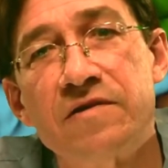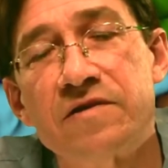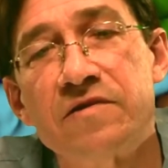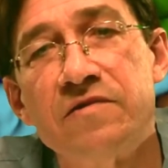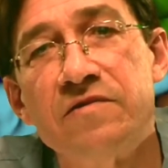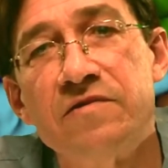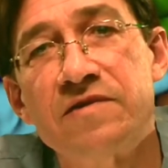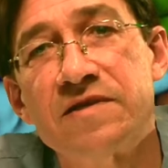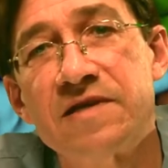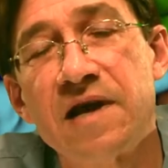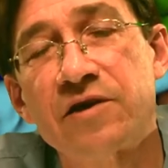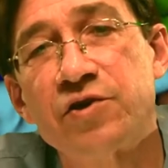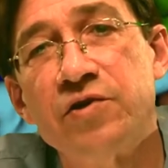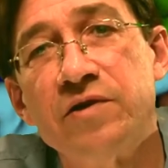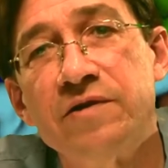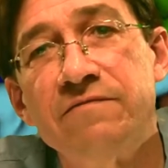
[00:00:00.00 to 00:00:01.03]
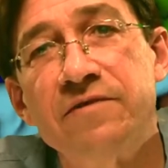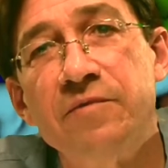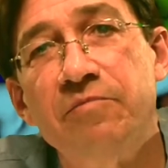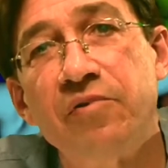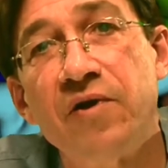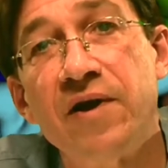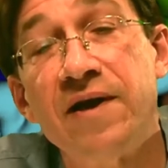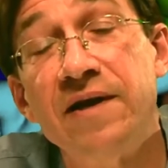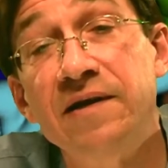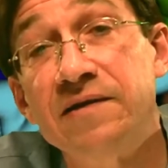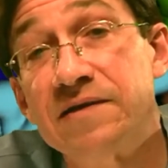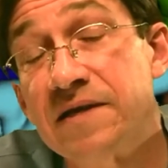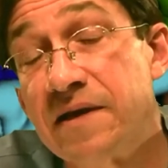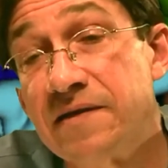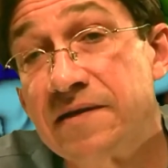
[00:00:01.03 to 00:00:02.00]
certain section of the
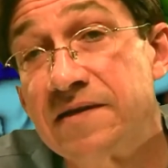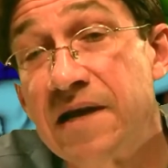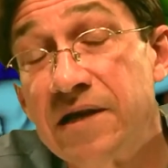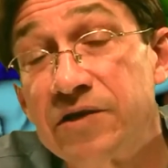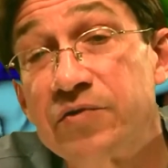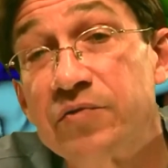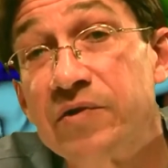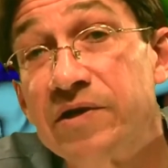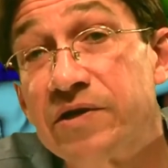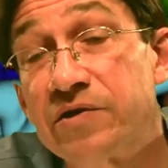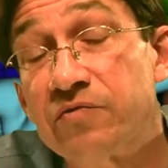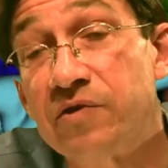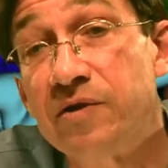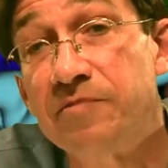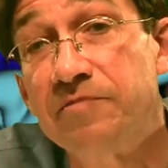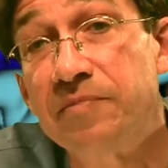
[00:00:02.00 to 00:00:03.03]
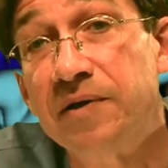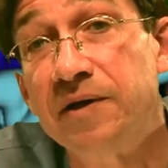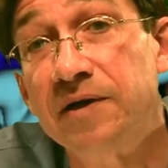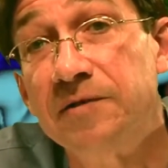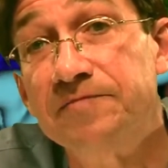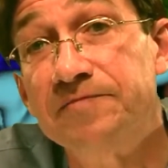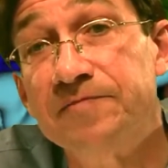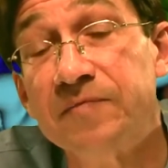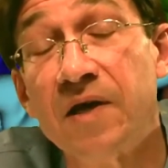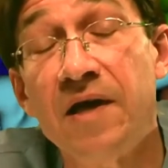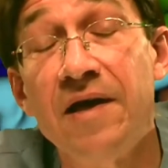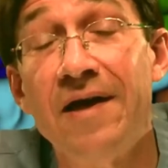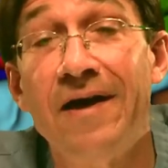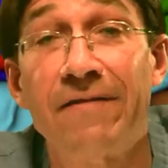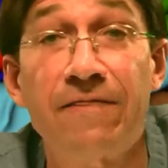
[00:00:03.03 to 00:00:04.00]
brain, say the sensory strip
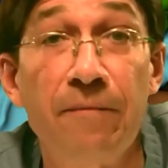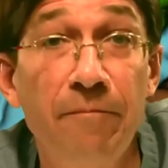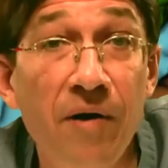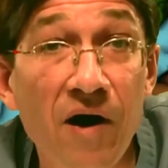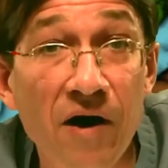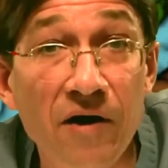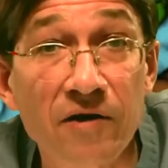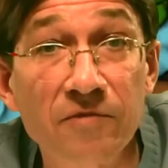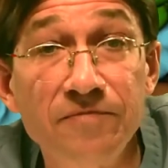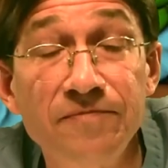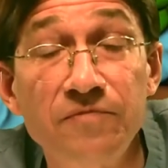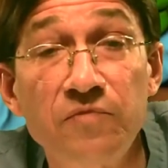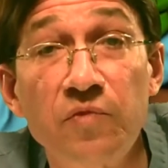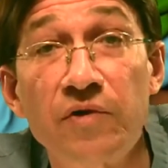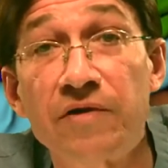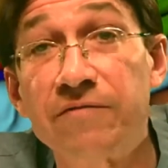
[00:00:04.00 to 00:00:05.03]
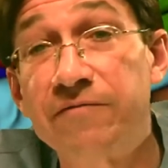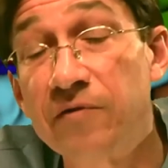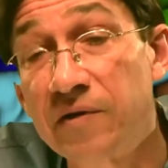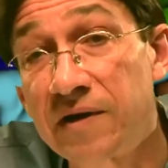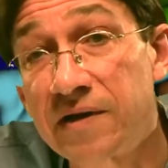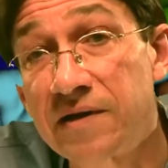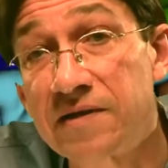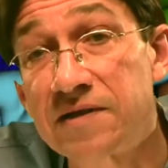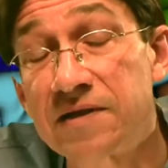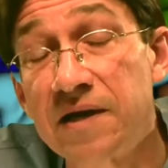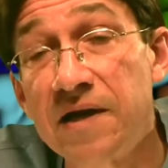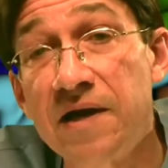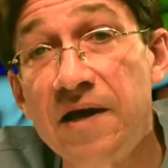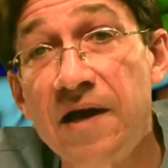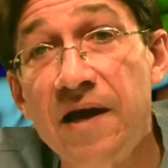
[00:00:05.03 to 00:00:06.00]
at the bottom where the foot is,
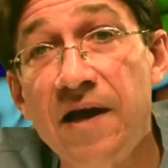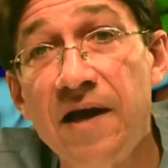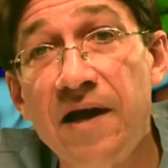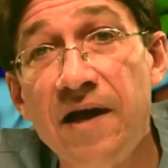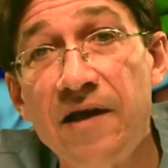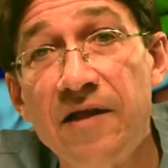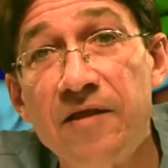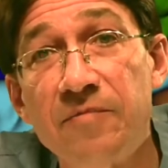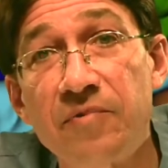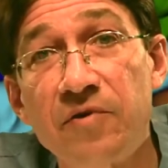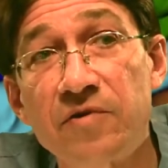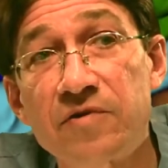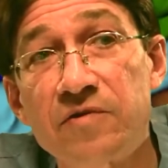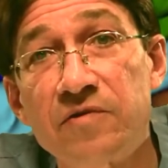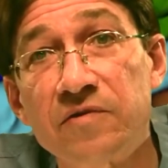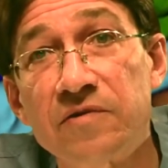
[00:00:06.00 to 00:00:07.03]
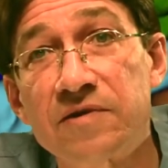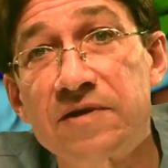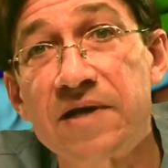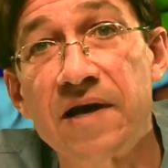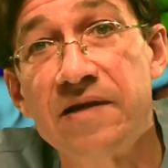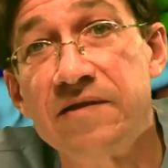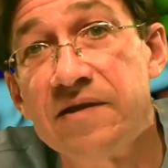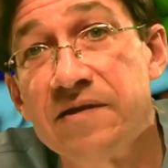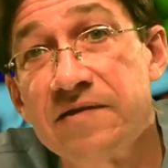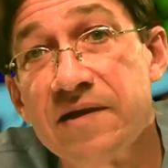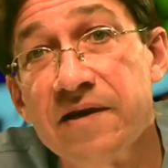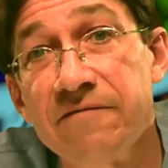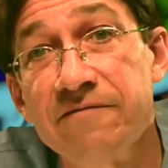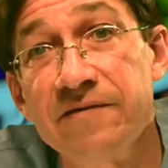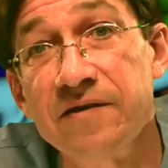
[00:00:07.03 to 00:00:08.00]
and the person will say that
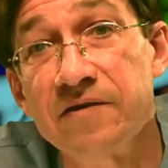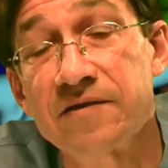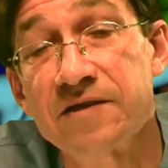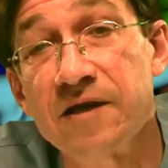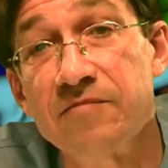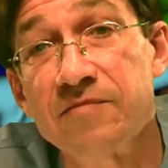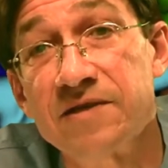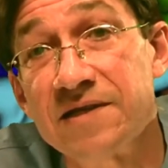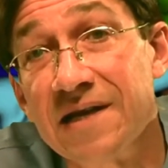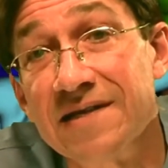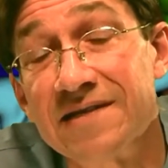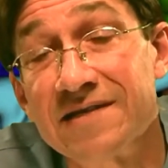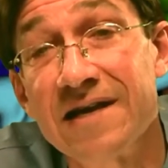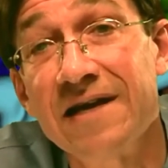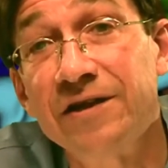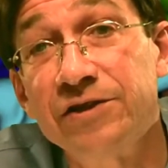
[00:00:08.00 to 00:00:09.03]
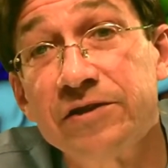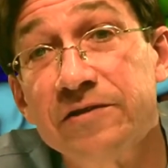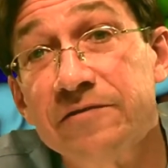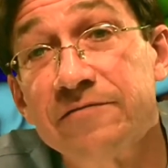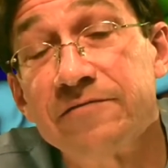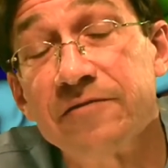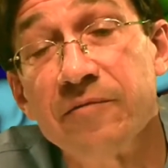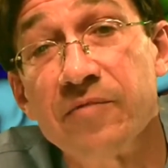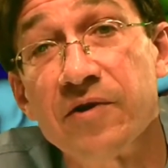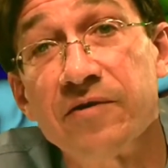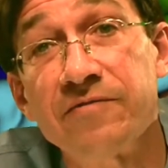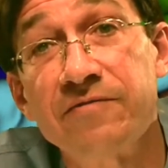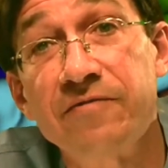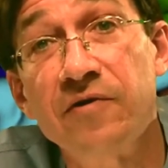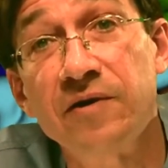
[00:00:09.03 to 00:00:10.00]
they feel some sensation from
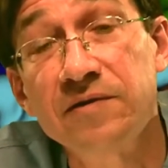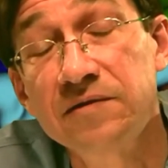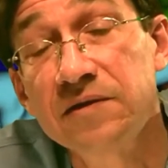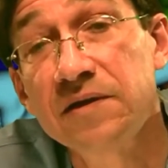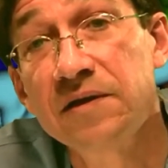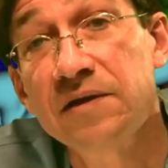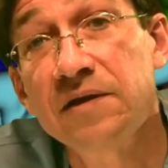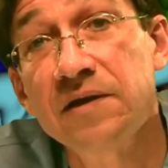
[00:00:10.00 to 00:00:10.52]
their foot,